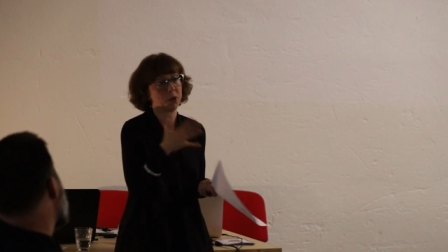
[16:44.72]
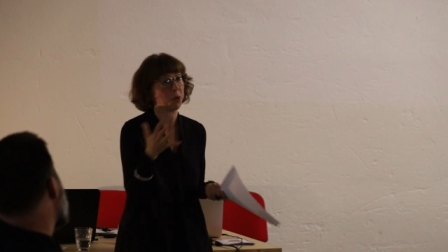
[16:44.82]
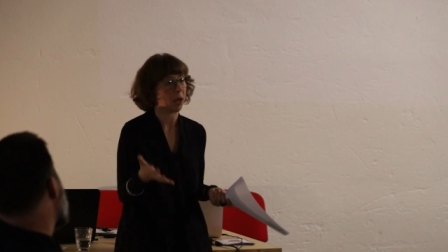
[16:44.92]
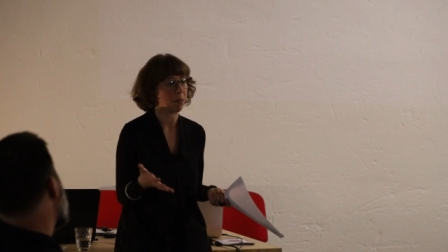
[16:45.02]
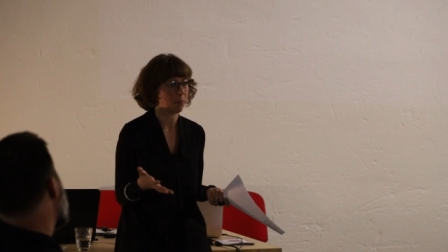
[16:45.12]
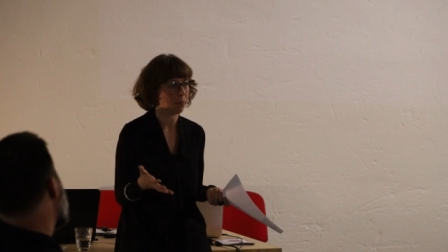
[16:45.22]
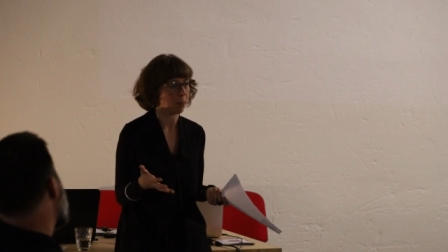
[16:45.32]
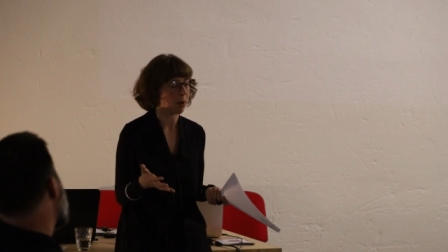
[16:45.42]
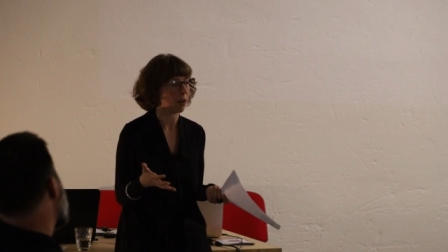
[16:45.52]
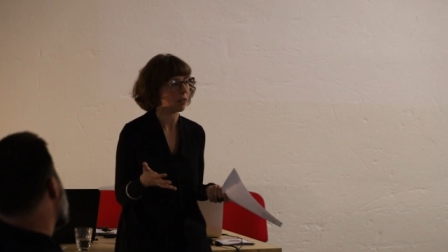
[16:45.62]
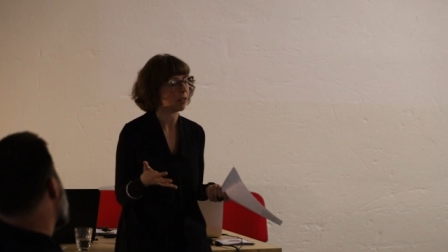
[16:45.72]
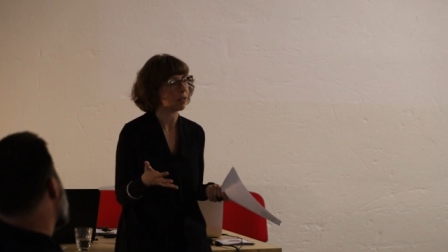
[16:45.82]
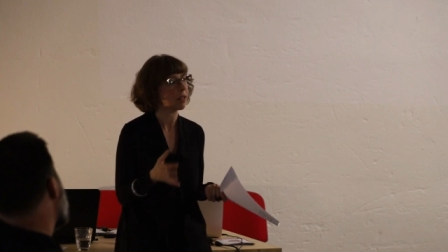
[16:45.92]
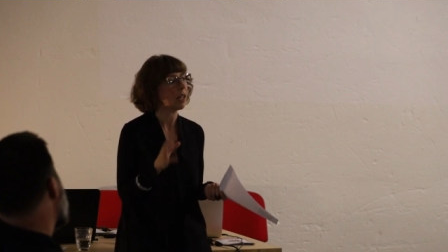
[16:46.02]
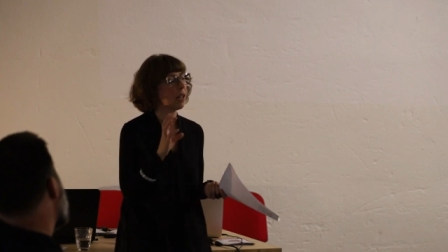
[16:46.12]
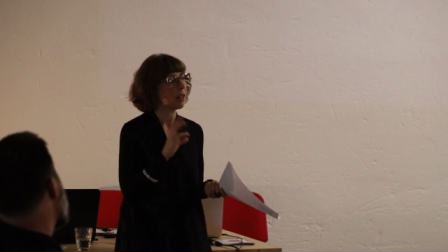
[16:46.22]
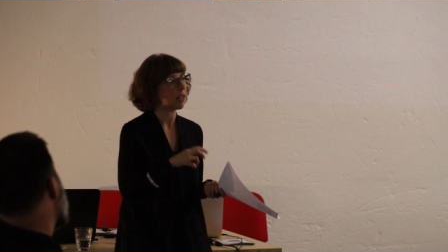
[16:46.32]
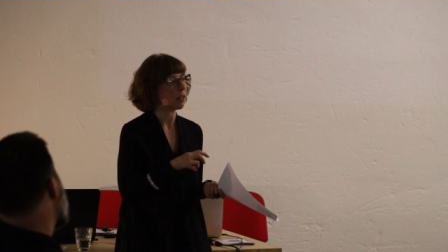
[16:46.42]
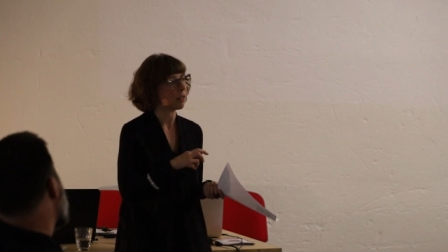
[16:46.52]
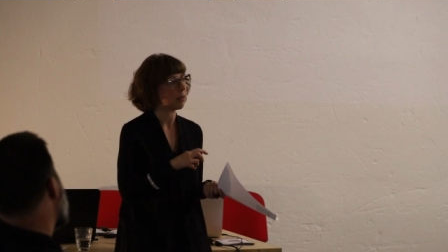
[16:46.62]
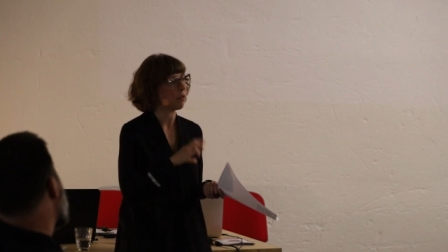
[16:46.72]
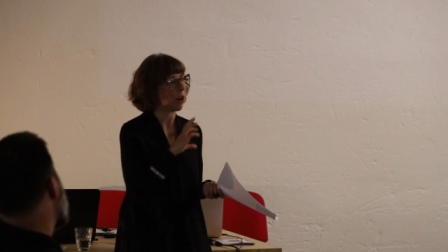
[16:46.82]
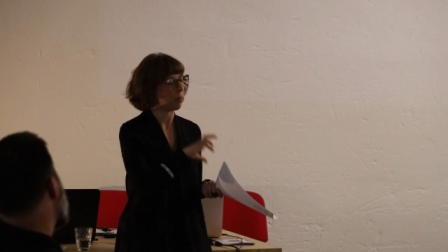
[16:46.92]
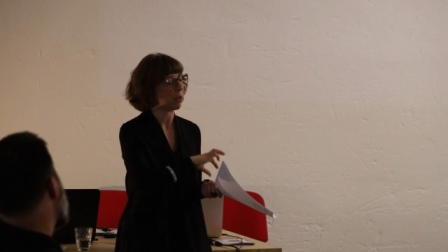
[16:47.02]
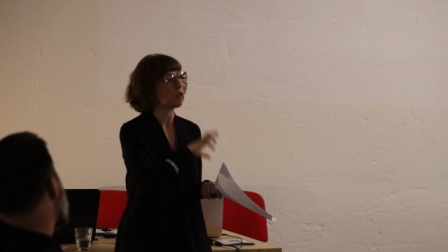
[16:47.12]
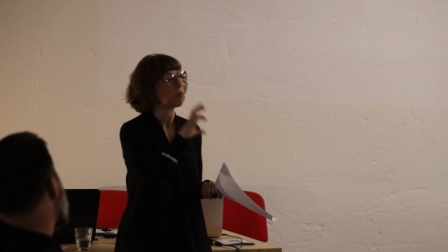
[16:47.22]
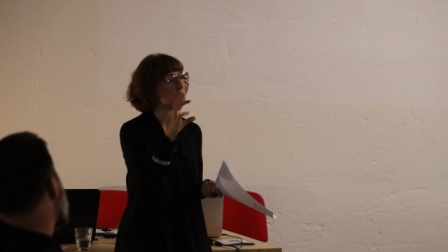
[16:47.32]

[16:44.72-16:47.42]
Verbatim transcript: a UK pop artist that very much